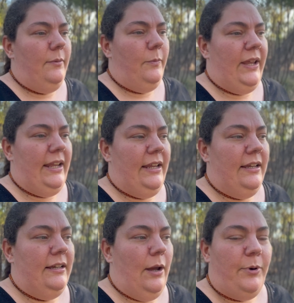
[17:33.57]
We
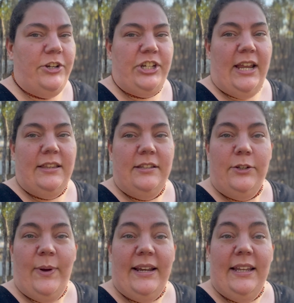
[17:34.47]
appreciate
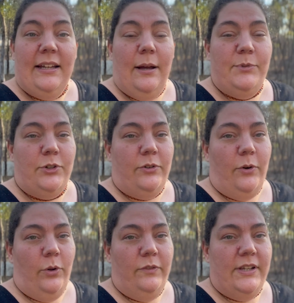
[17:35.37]
you out here. I'm sure
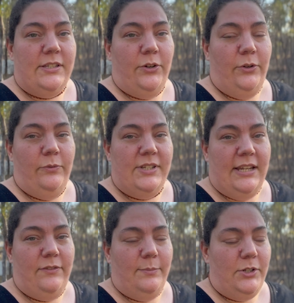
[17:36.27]
all of us who
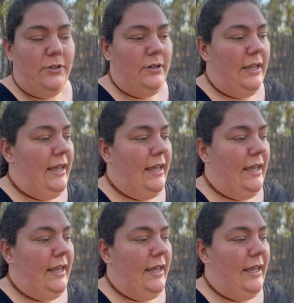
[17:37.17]
receive them do.